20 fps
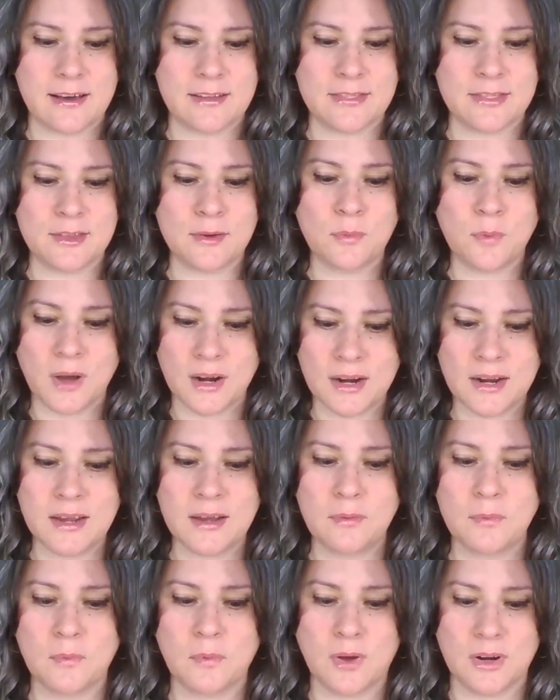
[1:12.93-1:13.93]
The one
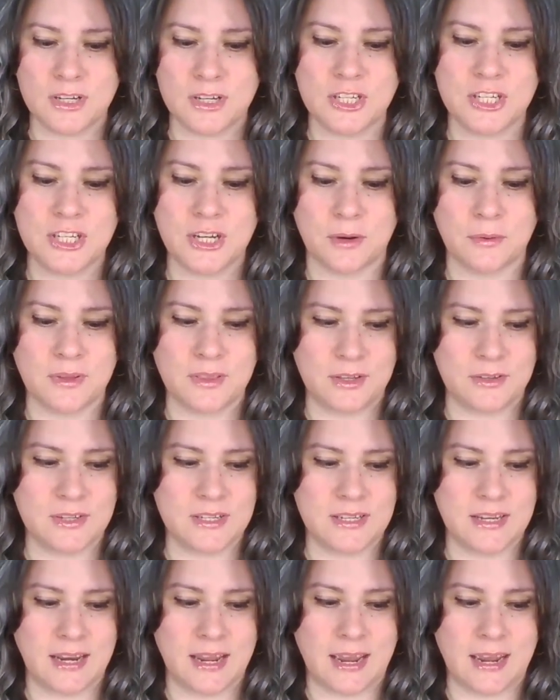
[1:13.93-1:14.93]
I want to share with you
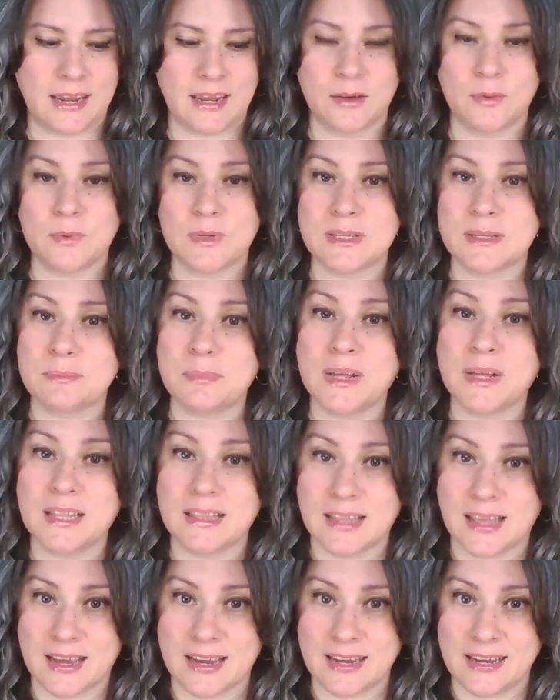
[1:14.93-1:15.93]
today, it was
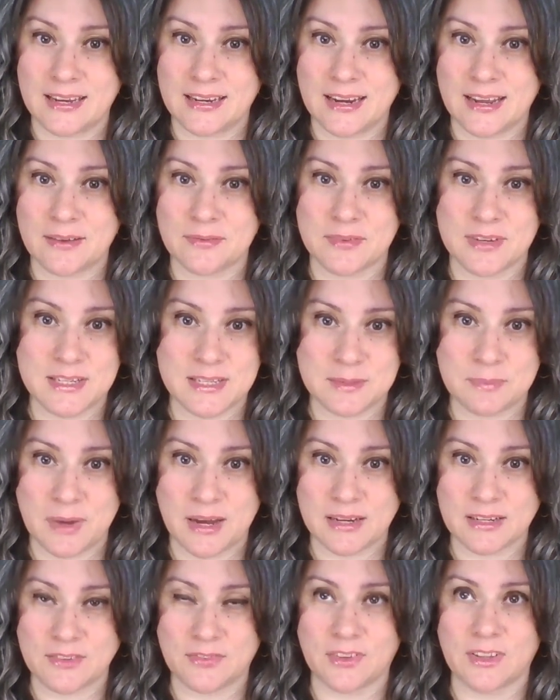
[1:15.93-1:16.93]
polite and
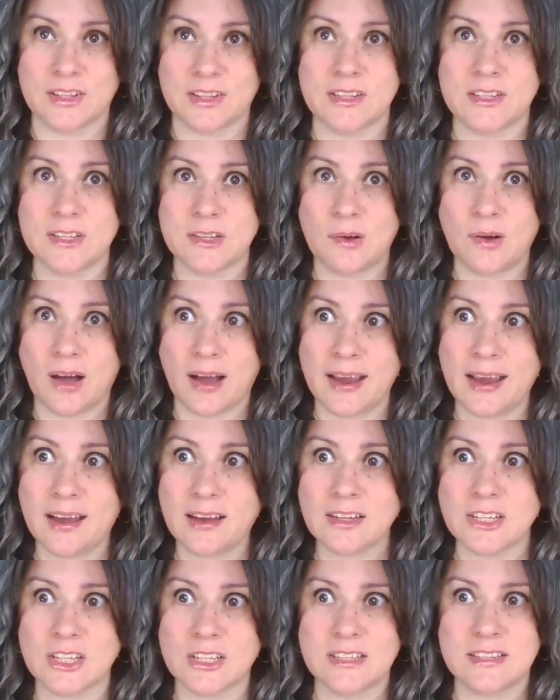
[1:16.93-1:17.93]
respectful. And so I
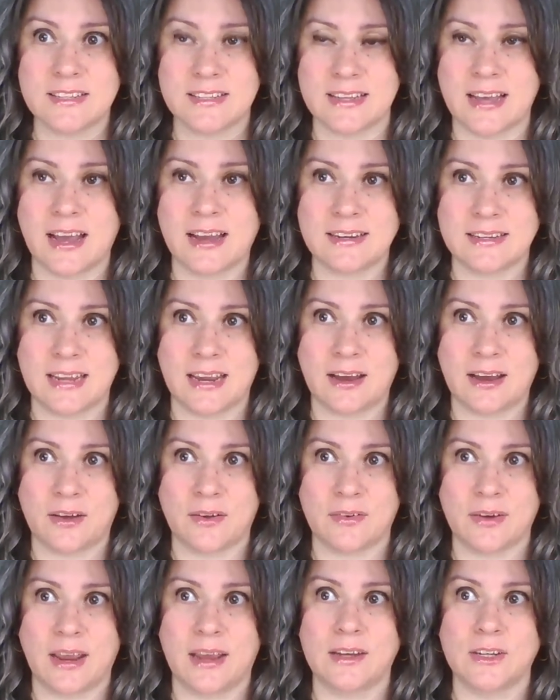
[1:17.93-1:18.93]
actually sat
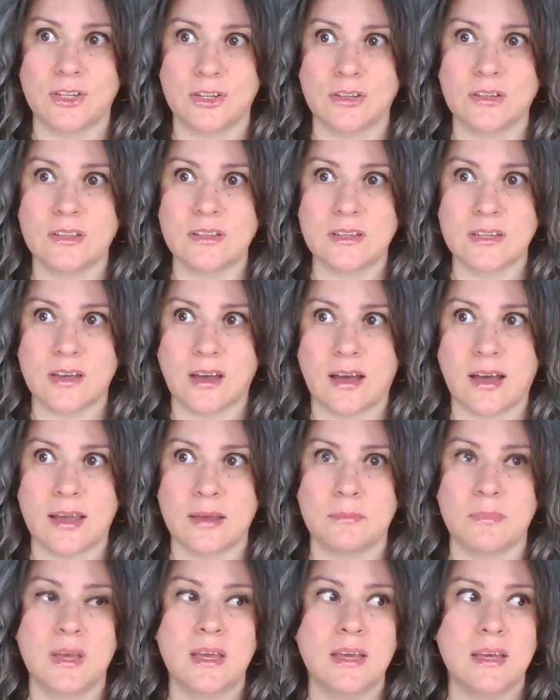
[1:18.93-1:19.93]
down and took the
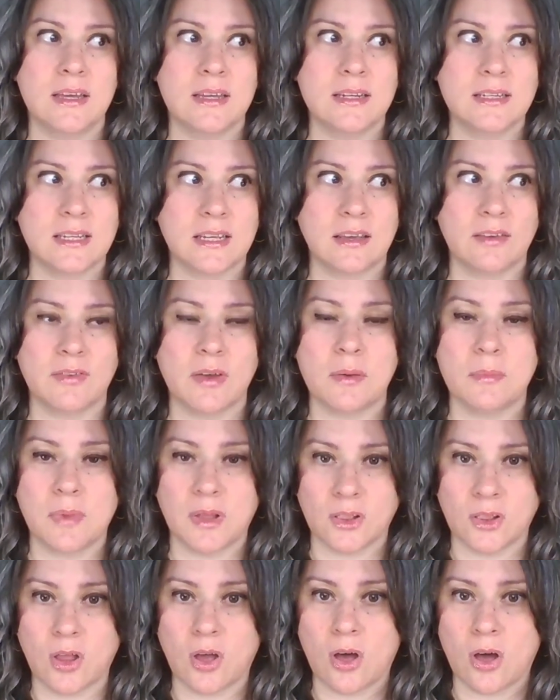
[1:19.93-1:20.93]
time to give him
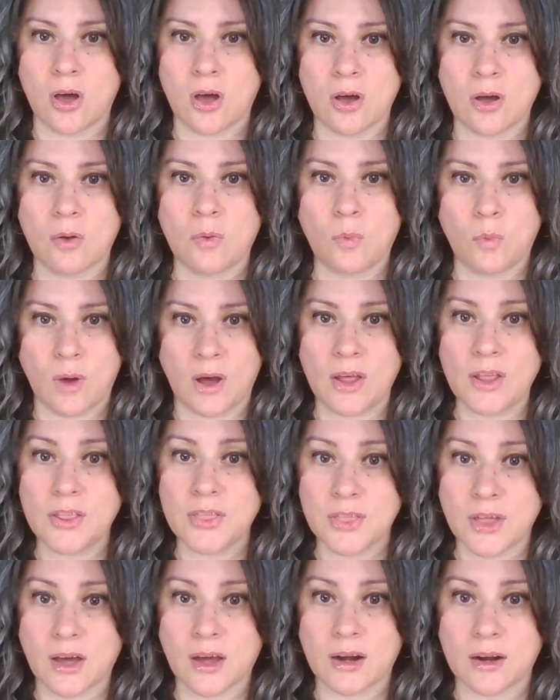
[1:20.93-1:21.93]
a long, well
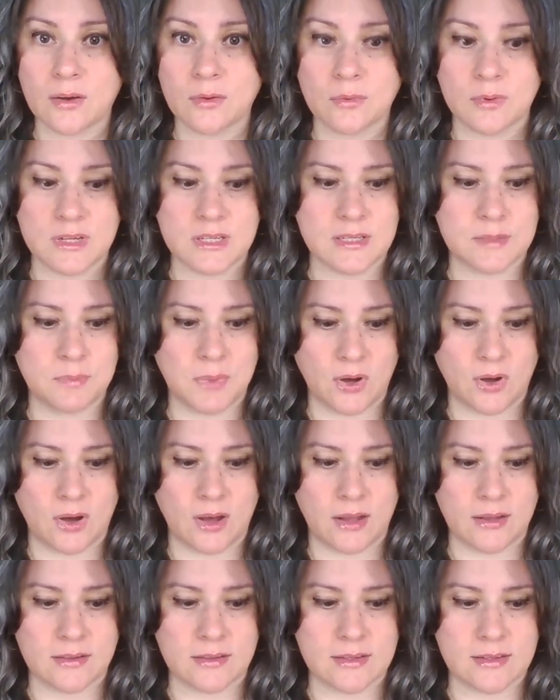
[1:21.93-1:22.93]
thought out
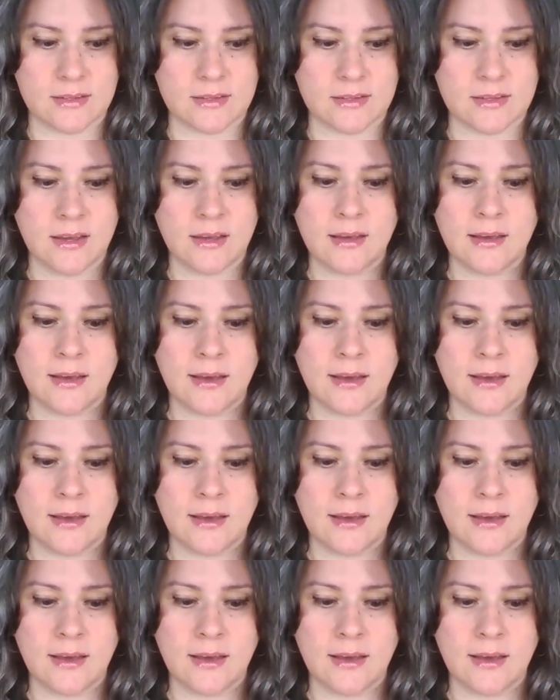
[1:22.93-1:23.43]
response